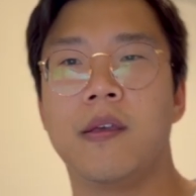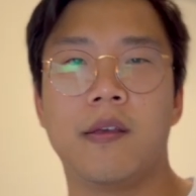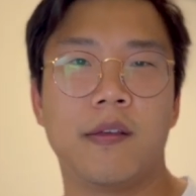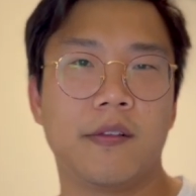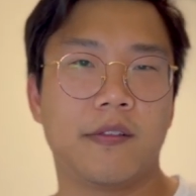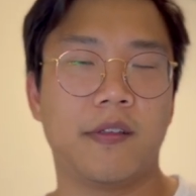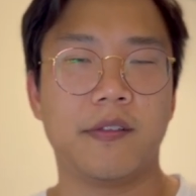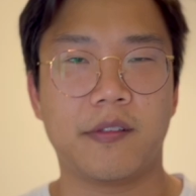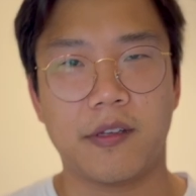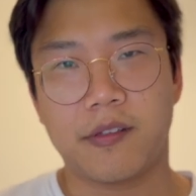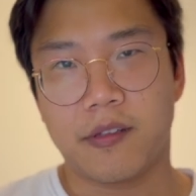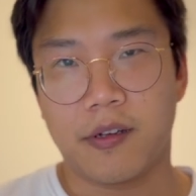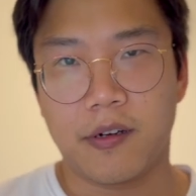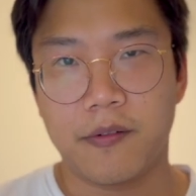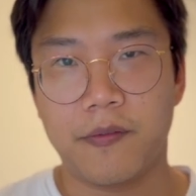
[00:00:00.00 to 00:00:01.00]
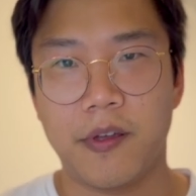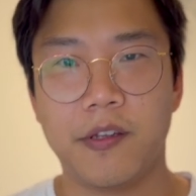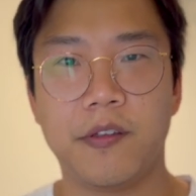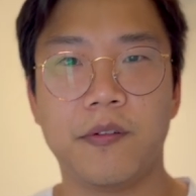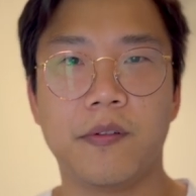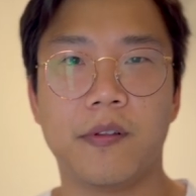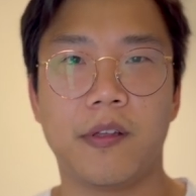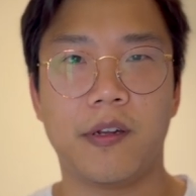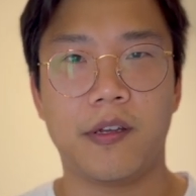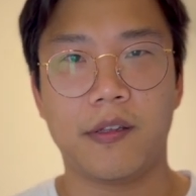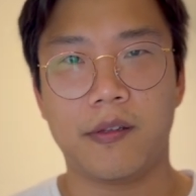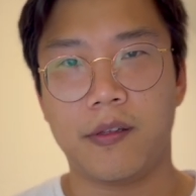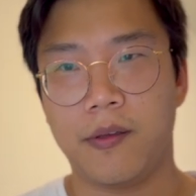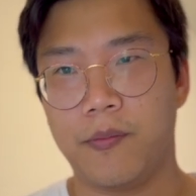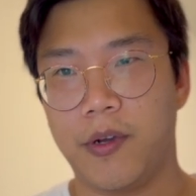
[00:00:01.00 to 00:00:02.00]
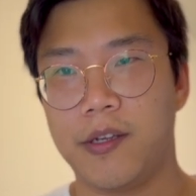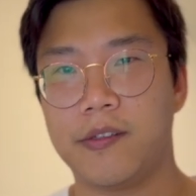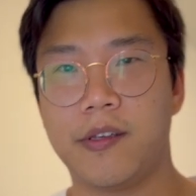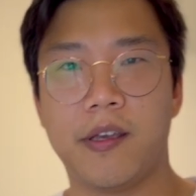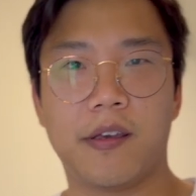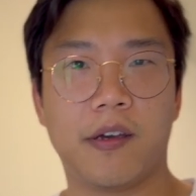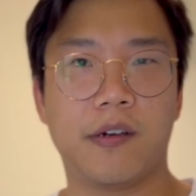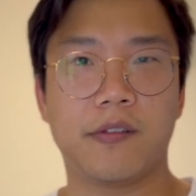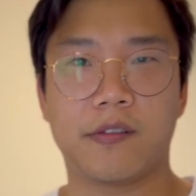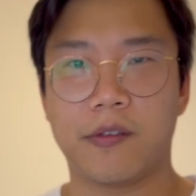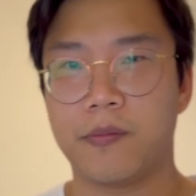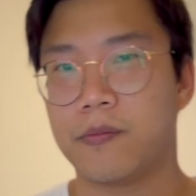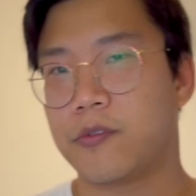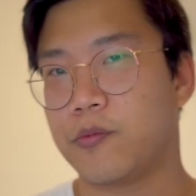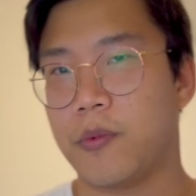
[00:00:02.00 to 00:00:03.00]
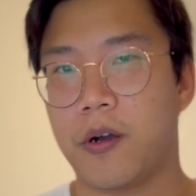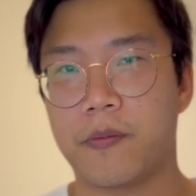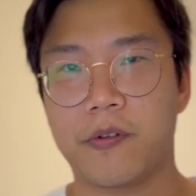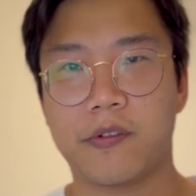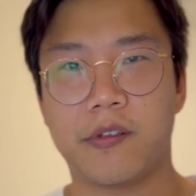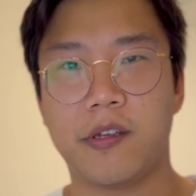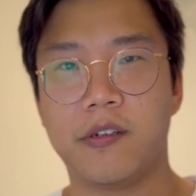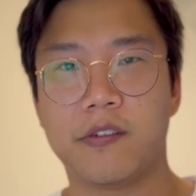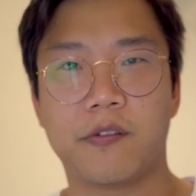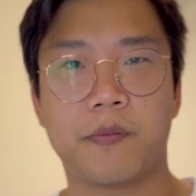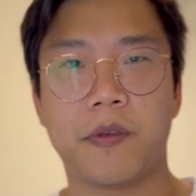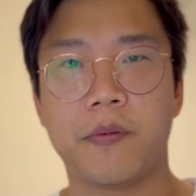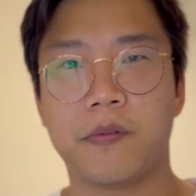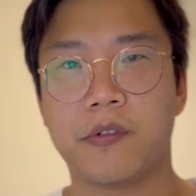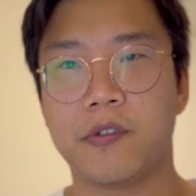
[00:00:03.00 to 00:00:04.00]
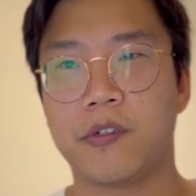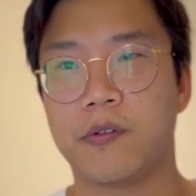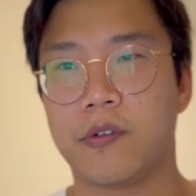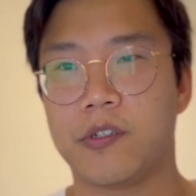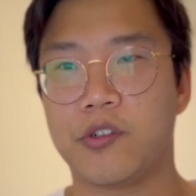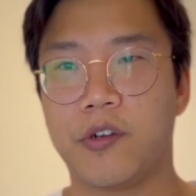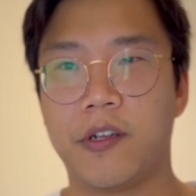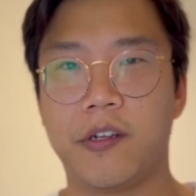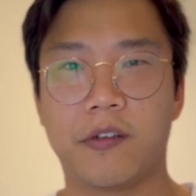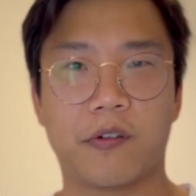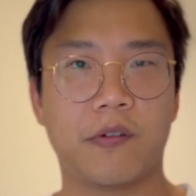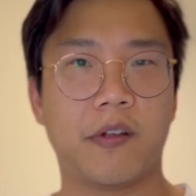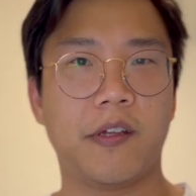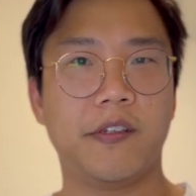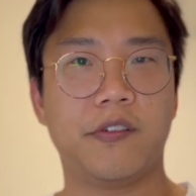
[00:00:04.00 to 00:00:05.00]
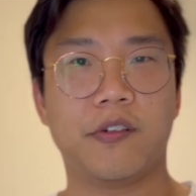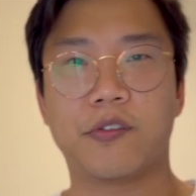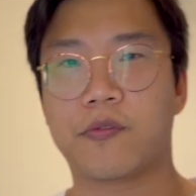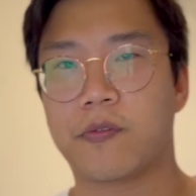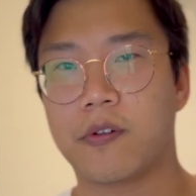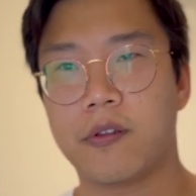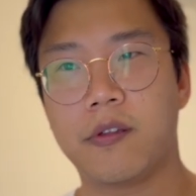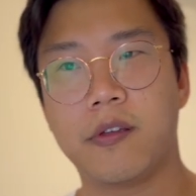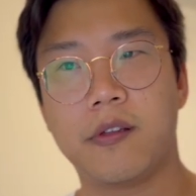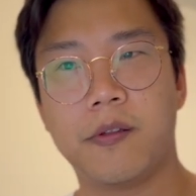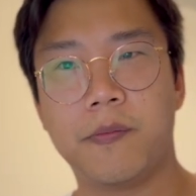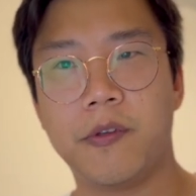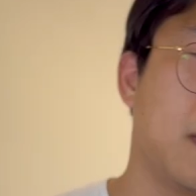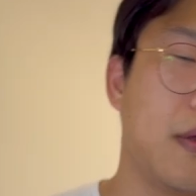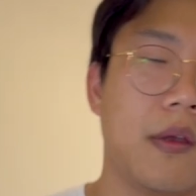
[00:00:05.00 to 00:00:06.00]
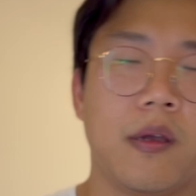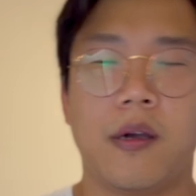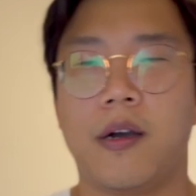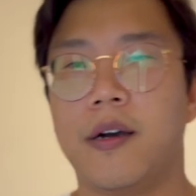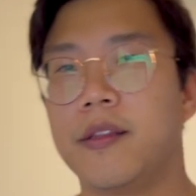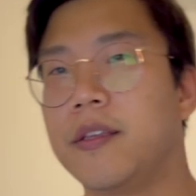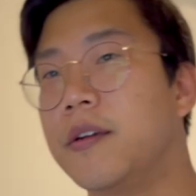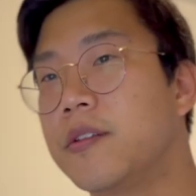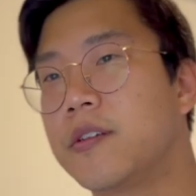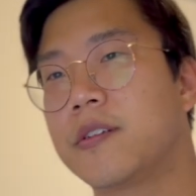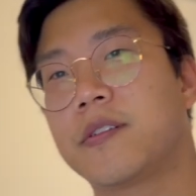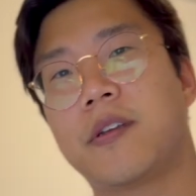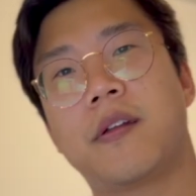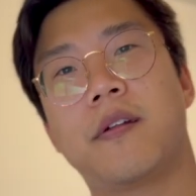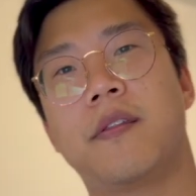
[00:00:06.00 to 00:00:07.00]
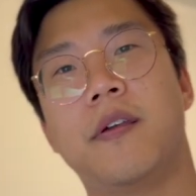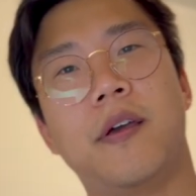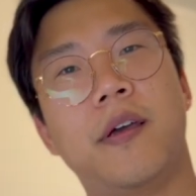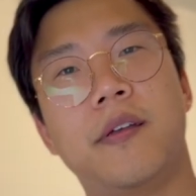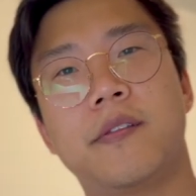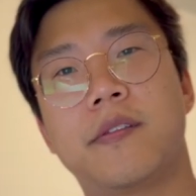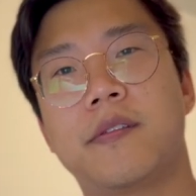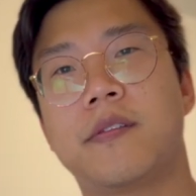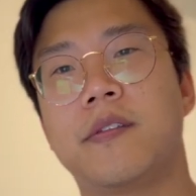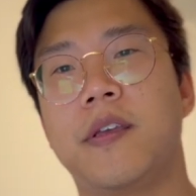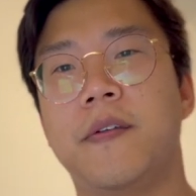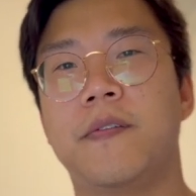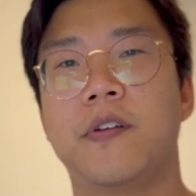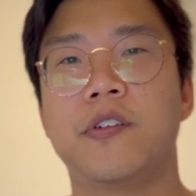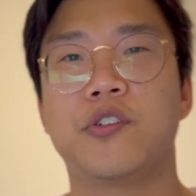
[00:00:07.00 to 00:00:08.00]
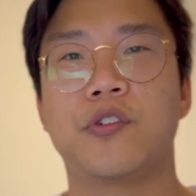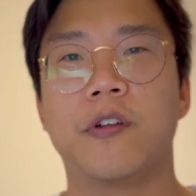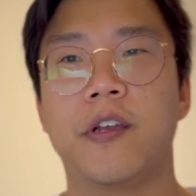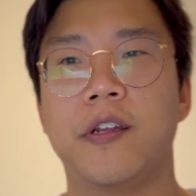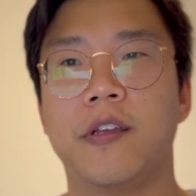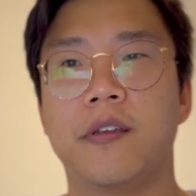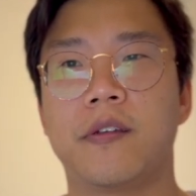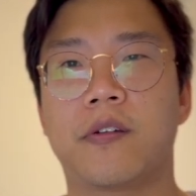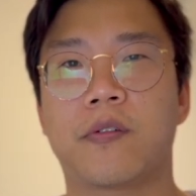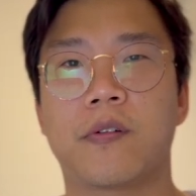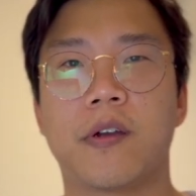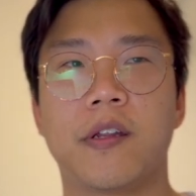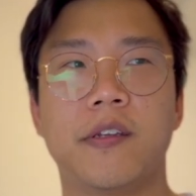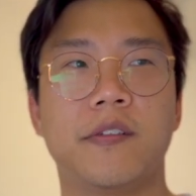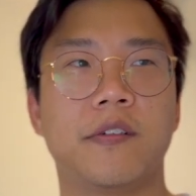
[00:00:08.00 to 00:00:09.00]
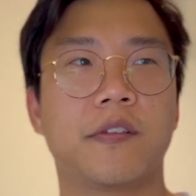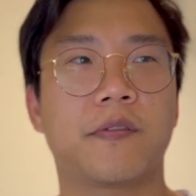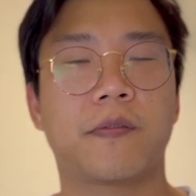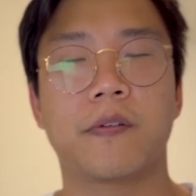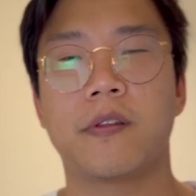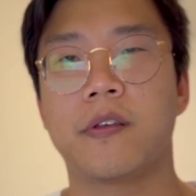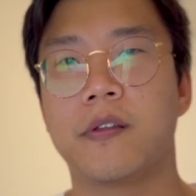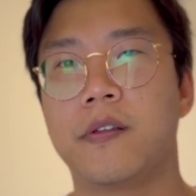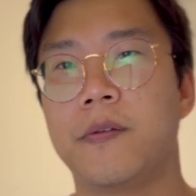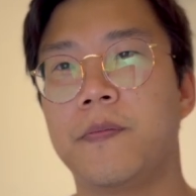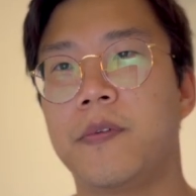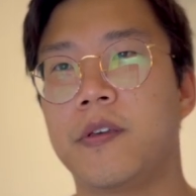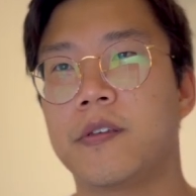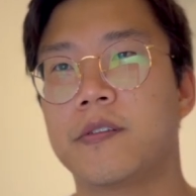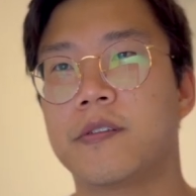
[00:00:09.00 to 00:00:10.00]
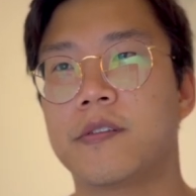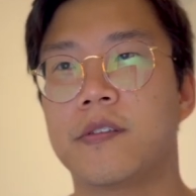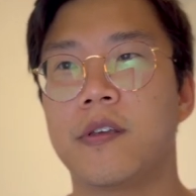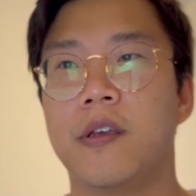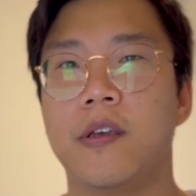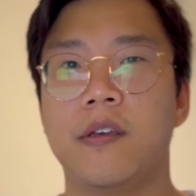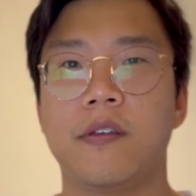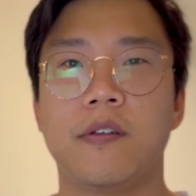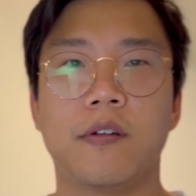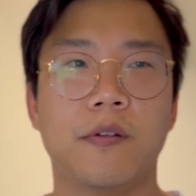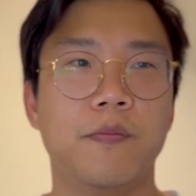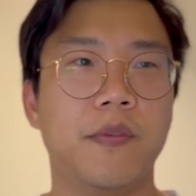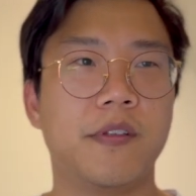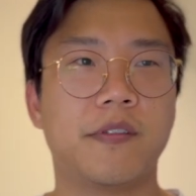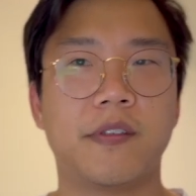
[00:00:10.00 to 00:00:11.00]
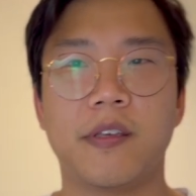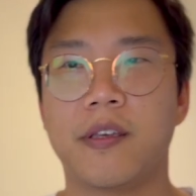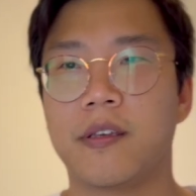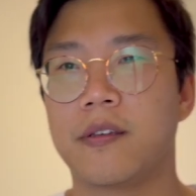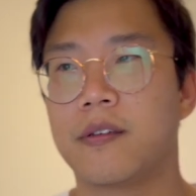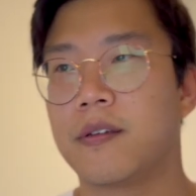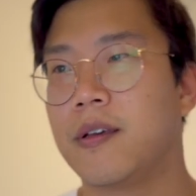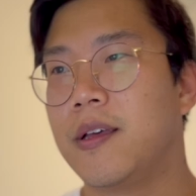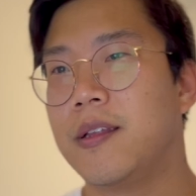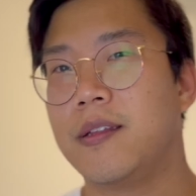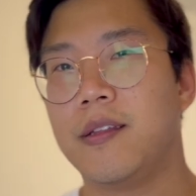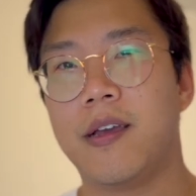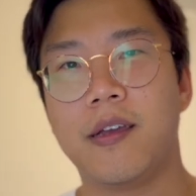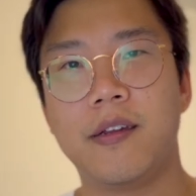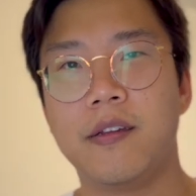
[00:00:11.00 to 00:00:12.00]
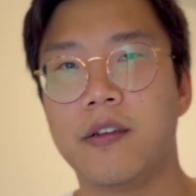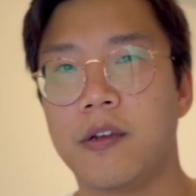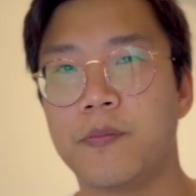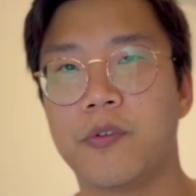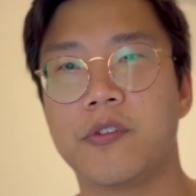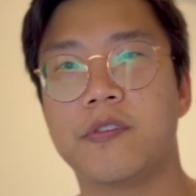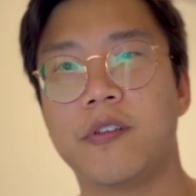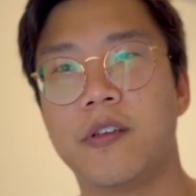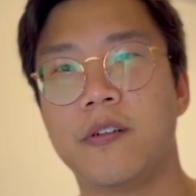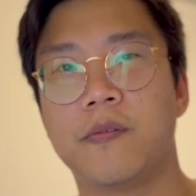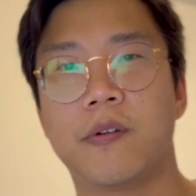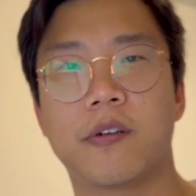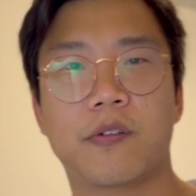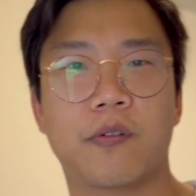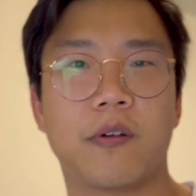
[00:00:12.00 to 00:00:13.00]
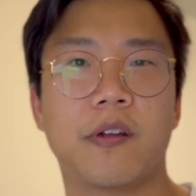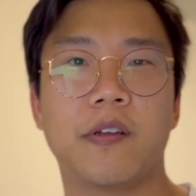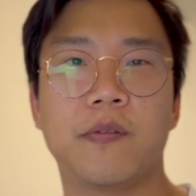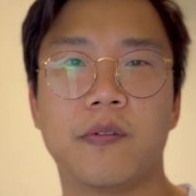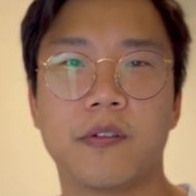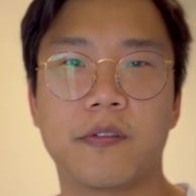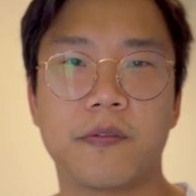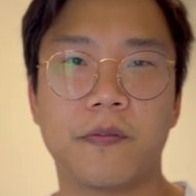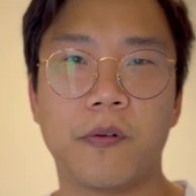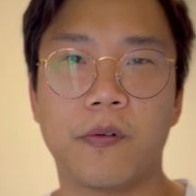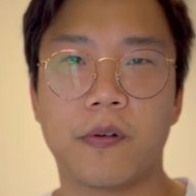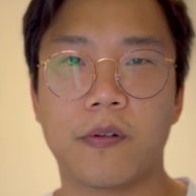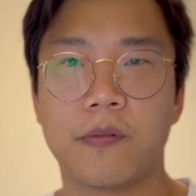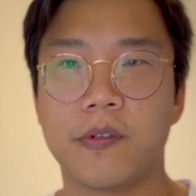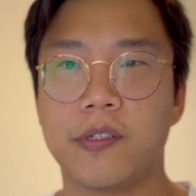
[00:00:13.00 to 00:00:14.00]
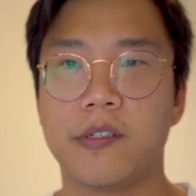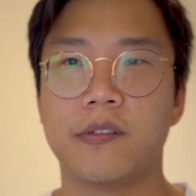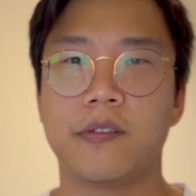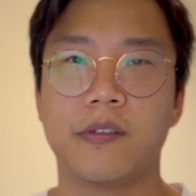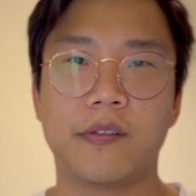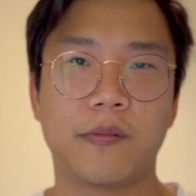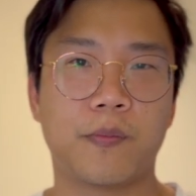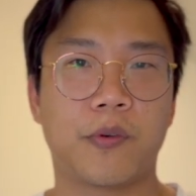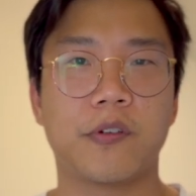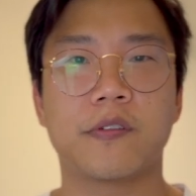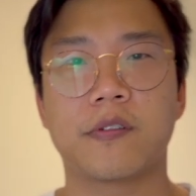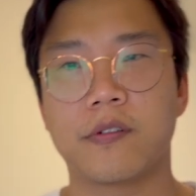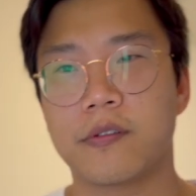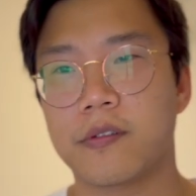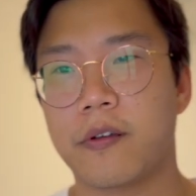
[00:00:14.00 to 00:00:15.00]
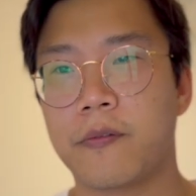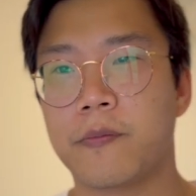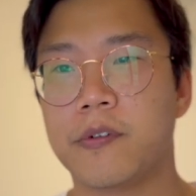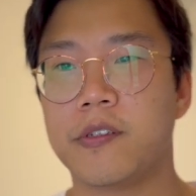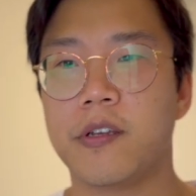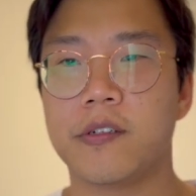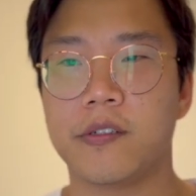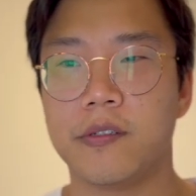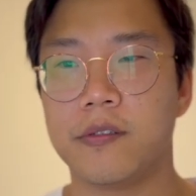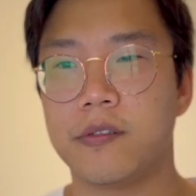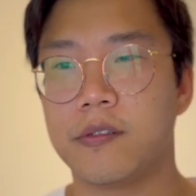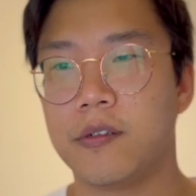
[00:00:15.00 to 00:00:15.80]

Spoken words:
Since that's not a venue, then it might take out some small percentage of people who are training karate just for the Olympics. On the other side of that, if you're training karate just for the Olympics, you're missing 99% of what karate was for, which is just personal self-protection.